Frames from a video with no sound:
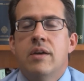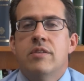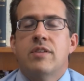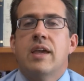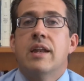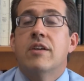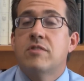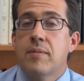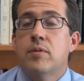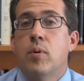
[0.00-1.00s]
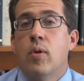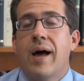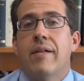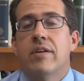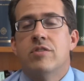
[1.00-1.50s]
say, an acceptable
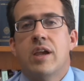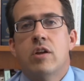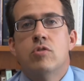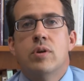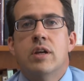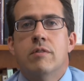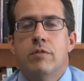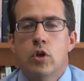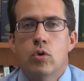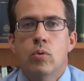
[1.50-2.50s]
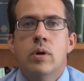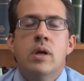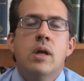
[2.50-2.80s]
Alexandrian view